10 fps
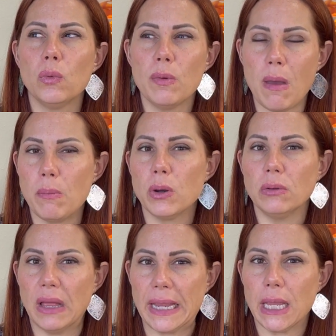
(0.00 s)

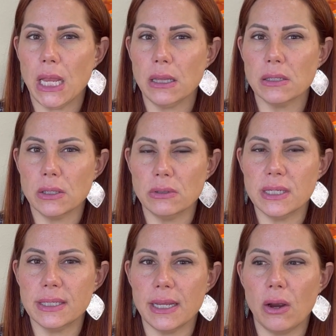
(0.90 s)
remember liking the
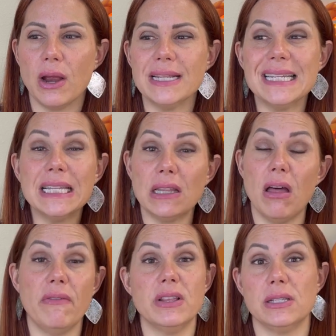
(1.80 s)
salty sea or I didn't
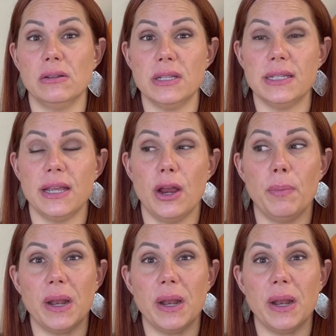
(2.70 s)
love the salty sea air,